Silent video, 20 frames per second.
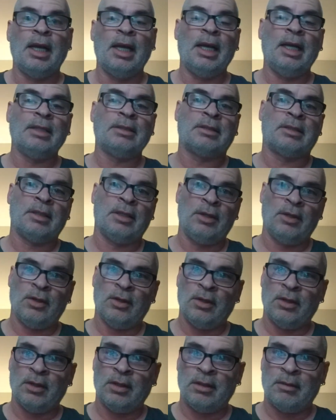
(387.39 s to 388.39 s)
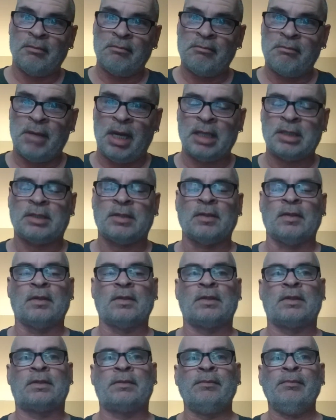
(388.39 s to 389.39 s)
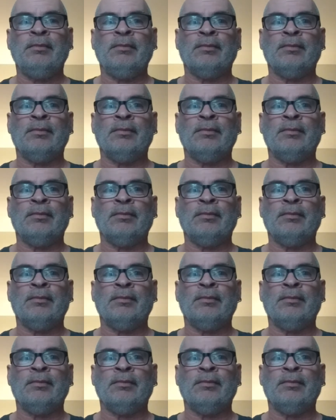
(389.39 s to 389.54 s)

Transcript: into your muscles.